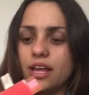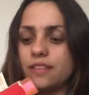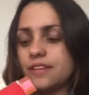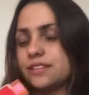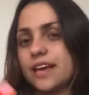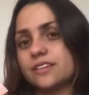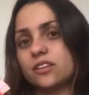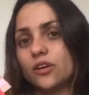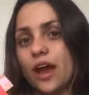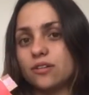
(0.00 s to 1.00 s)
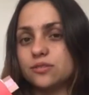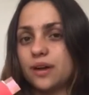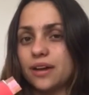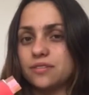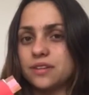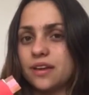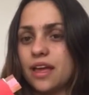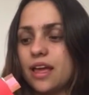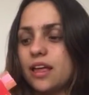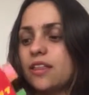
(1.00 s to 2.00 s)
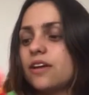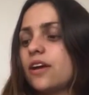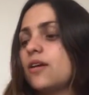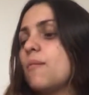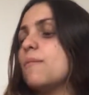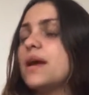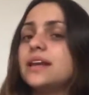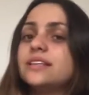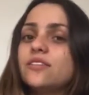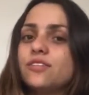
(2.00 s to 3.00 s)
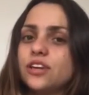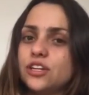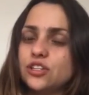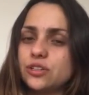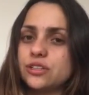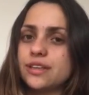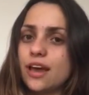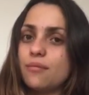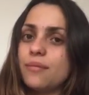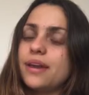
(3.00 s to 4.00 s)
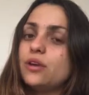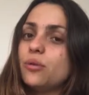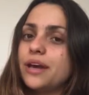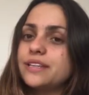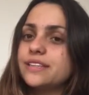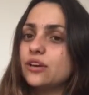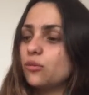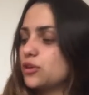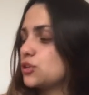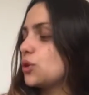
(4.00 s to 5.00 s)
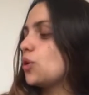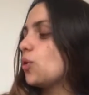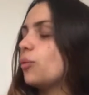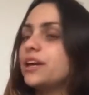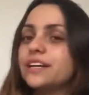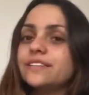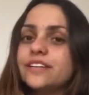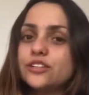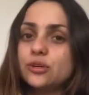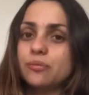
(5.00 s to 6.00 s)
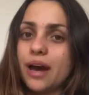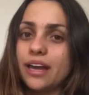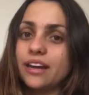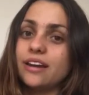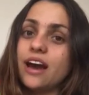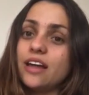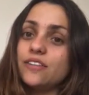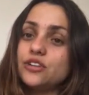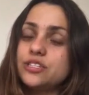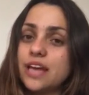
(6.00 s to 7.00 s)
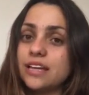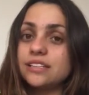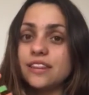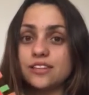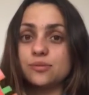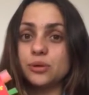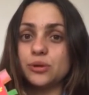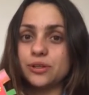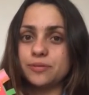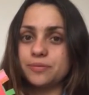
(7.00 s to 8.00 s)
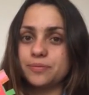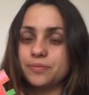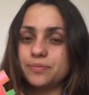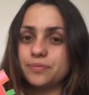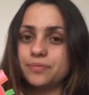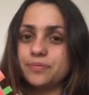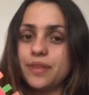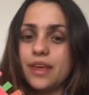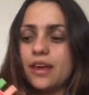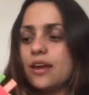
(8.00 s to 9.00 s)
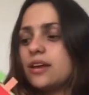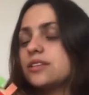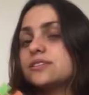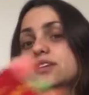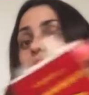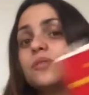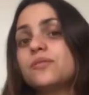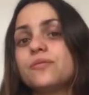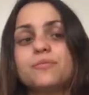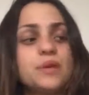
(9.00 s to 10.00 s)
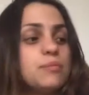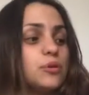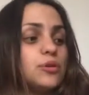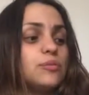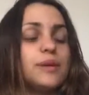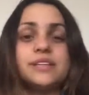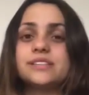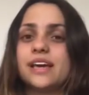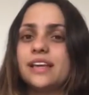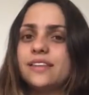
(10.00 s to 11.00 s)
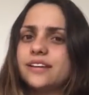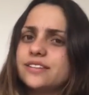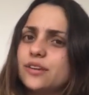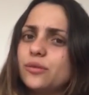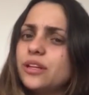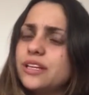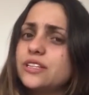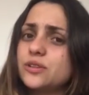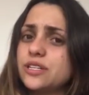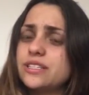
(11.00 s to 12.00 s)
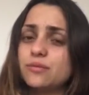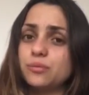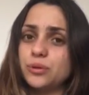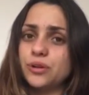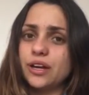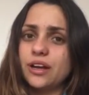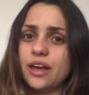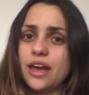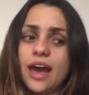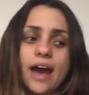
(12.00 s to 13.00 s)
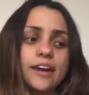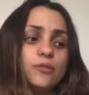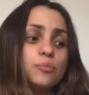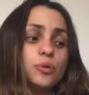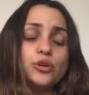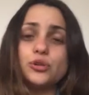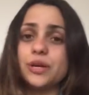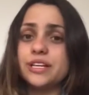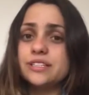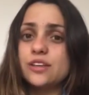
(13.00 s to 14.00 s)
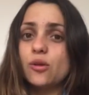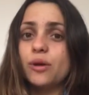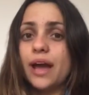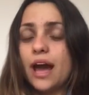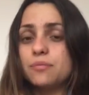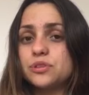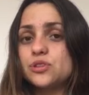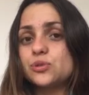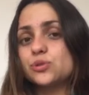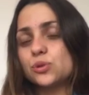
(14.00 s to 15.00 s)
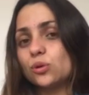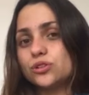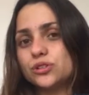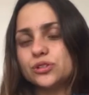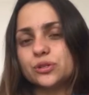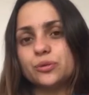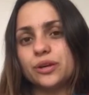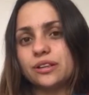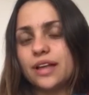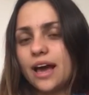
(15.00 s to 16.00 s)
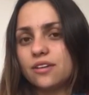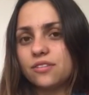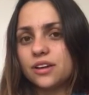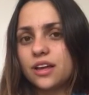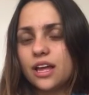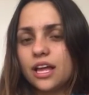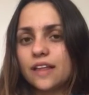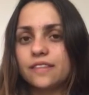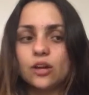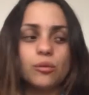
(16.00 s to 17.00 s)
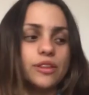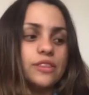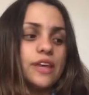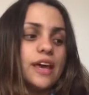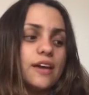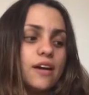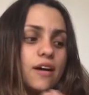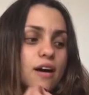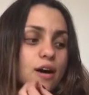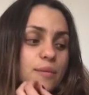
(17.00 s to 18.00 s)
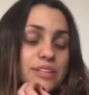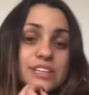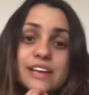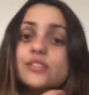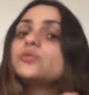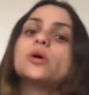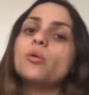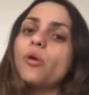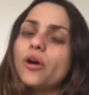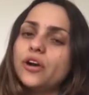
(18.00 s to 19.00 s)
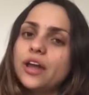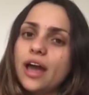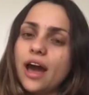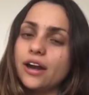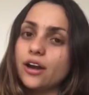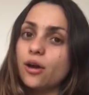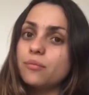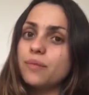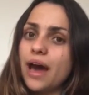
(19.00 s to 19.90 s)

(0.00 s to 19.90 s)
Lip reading: in this case SlaughterHouse-five. There are many definitions and many ways in which we can determine and understand this book. Some people may say that it's a really interesting book and it portrays what happens to soldiers in real life, that when they attend to a war and come